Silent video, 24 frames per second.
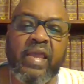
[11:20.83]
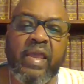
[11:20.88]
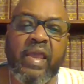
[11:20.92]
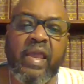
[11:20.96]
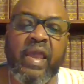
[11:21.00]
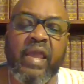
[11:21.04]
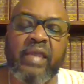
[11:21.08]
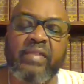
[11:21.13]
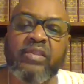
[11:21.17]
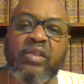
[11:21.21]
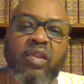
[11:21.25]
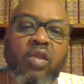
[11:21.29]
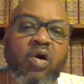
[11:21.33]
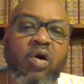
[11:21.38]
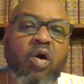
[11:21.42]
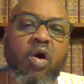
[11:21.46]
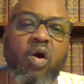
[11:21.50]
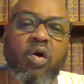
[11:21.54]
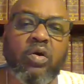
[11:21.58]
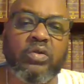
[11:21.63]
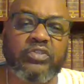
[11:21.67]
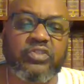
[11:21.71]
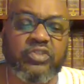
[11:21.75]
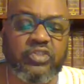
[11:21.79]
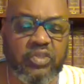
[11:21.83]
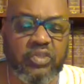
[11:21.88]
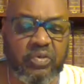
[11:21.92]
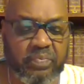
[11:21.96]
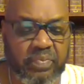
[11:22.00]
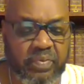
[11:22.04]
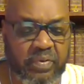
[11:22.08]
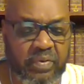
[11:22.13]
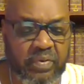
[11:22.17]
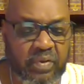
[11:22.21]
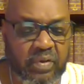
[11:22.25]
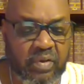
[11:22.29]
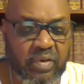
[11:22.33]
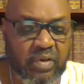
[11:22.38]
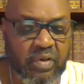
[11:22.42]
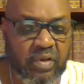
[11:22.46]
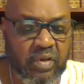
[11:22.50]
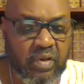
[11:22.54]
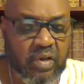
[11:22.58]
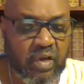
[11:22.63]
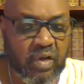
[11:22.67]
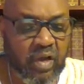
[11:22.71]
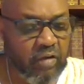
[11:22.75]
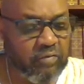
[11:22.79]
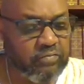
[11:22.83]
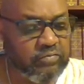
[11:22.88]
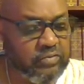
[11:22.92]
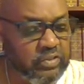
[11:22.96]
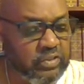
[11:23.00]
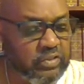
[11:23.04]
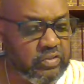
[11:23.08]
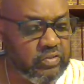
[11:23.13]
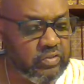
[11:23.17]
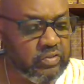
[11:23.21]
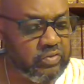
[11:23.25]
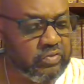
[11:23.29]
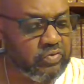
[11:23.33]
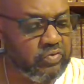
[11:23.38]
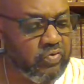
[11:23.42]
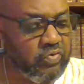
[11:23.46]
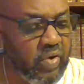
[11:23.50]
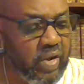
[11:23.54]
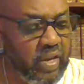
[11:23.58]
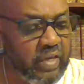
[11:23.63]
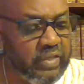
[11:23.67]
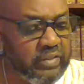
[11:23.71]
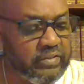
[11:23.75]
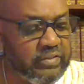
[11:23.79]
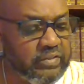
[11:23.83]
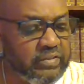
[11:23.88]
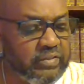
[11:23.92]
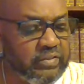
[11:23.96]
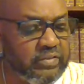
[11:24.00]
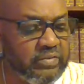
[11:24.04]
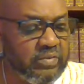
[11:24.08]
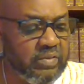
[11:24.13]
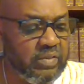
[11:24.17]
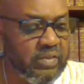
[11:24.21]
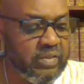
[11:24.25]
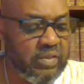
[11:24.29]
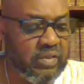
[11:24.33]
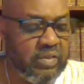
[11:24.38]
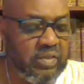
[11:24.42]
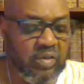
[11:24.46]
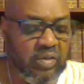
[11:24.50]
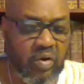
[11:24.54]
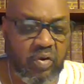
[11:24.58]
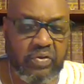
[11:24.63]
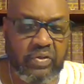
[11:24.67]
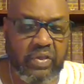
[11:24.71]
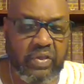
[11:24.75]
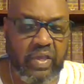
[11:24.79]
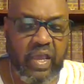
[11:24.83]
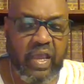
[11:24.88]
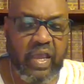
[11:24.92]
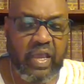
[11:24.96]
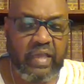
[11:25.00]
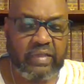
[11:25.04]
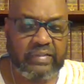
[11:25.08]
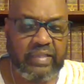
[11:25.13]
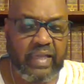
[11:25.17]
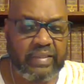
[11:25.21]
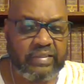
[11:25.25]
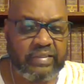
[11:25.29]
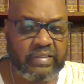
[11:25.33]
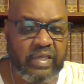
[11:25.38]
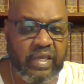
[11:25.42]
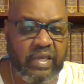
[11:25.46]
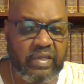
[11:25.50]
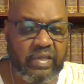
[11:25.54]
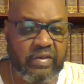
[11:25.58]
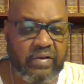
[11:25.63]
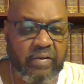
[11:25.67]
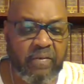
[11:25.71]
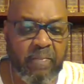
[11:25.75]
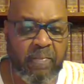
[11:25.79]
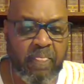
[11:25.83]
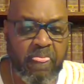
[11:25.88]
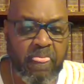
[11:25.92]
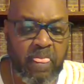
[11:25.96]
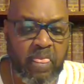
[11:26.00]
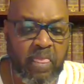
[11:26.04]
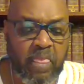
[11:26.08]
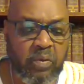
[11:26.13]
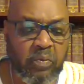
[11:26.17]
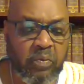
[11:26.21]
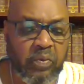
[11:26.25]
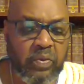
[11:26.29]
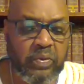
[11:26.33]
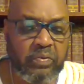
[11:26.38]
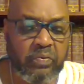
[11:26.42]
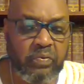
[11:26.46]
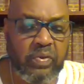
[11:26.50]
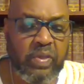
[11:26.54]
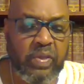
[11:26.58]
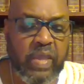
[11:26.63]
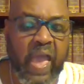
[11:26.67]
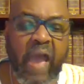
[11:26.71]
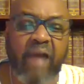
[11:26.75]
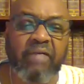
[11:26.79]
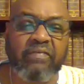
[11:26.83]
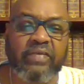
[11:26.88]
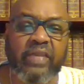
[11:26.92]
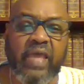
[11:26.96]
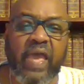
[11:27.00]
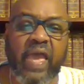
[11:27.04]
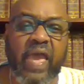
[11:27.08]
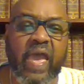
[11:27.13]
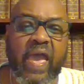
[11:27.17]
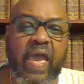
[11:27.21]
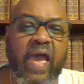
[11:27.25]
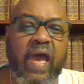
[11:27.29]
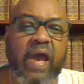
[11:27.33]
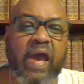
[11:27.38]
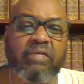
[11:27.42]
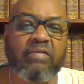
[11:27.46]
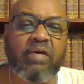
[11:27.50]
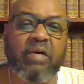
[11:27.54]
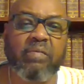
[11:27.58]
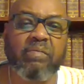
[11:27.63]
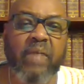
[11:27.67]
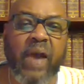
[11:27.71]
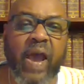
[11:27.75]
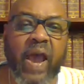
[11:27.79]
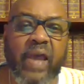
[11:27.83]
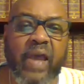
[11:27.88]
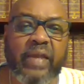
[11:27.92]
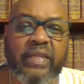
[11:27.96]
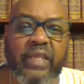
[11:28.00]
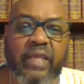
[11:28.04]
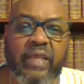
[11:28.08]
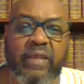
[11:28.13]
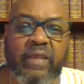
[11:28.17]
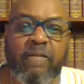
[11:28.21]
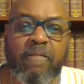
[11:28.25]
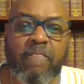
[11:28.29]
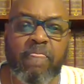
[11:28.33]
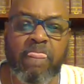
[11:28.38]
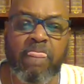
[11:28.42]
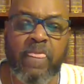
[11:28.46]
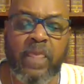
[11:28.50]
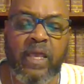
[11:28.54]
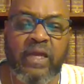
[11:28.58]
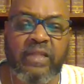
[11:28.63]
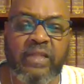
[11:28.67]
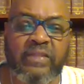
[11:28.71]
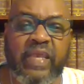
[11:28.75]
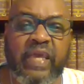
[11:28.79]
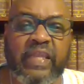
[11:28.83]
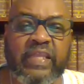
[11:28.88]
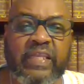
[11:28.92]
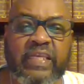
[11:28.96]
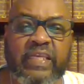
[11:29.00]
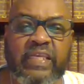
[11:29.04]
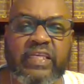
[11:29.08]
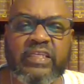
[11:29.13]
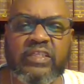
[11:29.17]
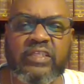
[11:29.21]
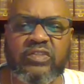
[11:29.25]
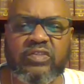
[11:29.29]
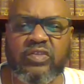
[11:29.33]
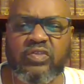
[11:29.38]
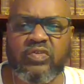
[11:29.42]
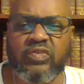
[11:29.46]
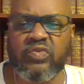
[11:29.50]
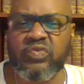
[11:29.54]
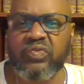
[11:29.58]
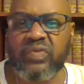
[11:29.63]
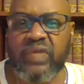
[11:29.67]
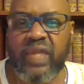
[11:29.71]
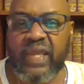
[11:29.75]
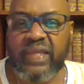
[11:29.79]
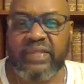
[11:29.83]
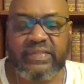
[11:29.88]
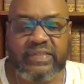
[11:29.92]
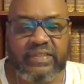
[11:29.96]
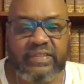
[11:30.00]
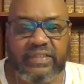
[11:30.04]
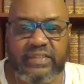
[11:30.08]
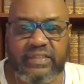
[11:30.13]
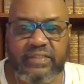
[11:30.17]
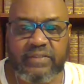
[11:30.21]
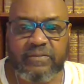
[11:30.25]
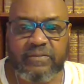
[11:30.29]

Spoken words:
and the Lordship of Jesus Christ. Oh, yes, I tell you, we have to have a body that is united.